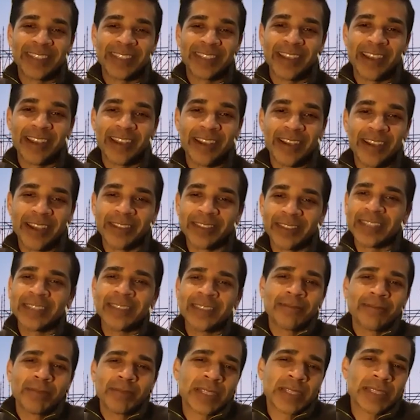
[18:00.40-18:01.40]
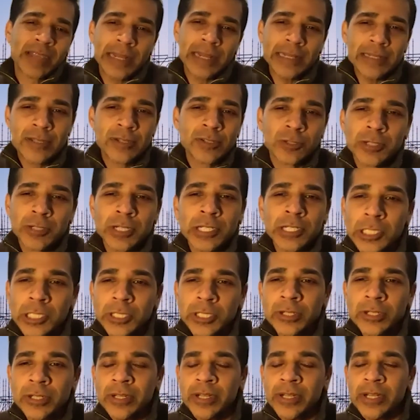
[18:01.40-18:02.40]
I think that besides the
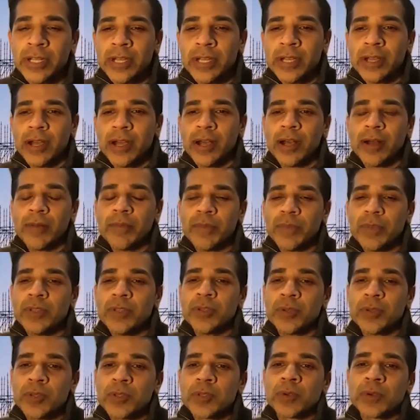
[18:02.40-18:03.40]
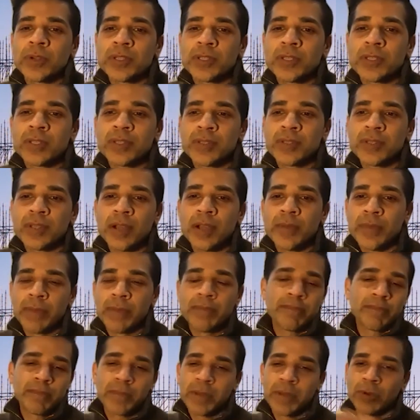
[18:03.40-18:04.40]
traditional news sources
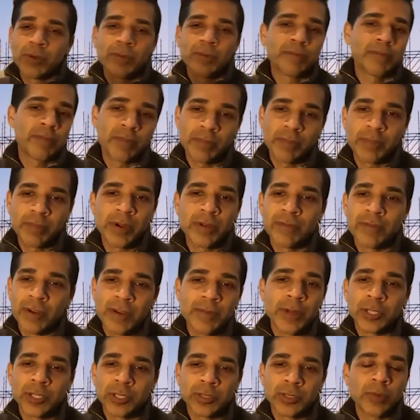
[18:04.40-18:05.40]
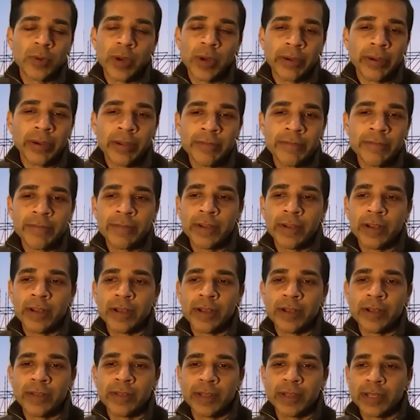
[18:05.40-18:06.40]
that people are probably very much aware of,
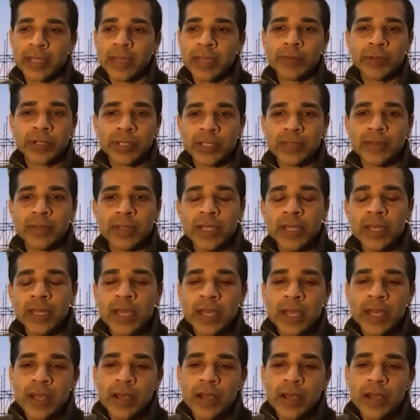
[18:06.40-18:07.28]
like cable TV,